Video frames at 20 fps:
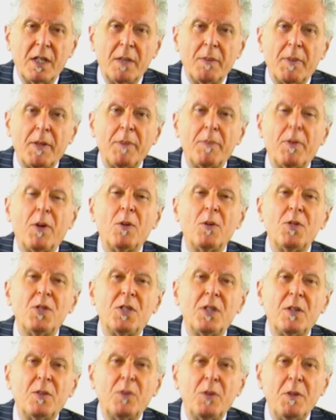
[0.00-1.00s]
And by
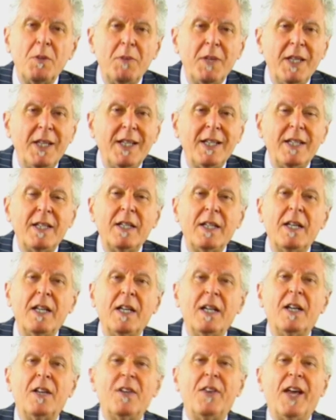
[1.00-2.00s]
posted, we mean
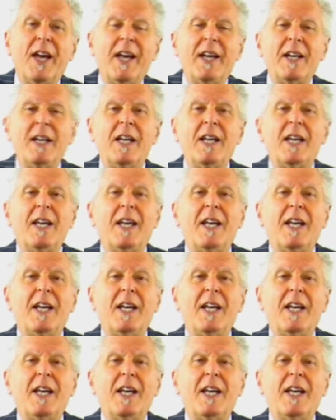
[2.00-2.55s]
that